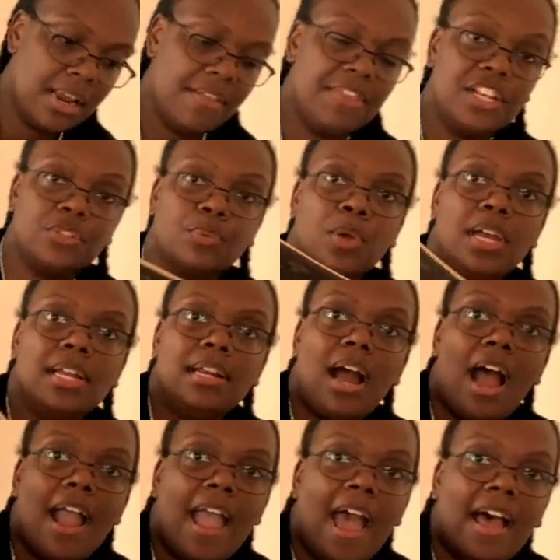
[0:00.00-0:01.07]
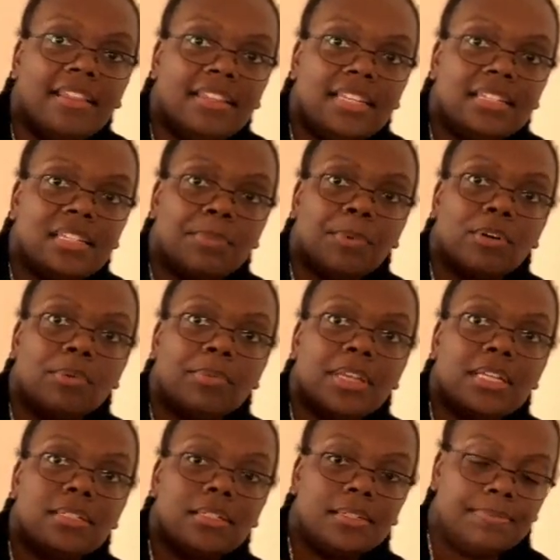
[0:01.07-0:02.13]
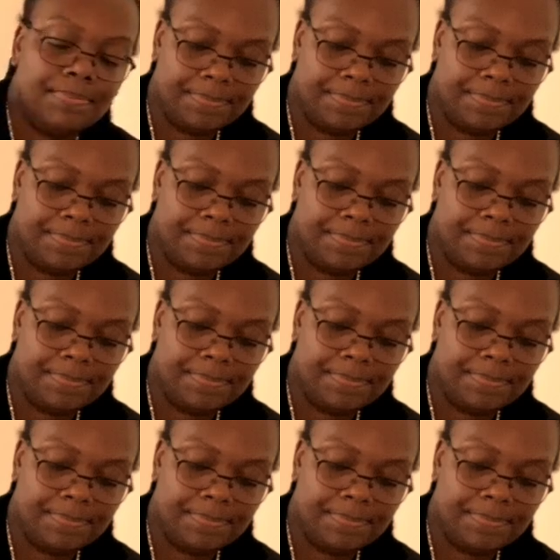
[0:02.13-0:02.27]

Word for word: This one, I had the zipper replaced.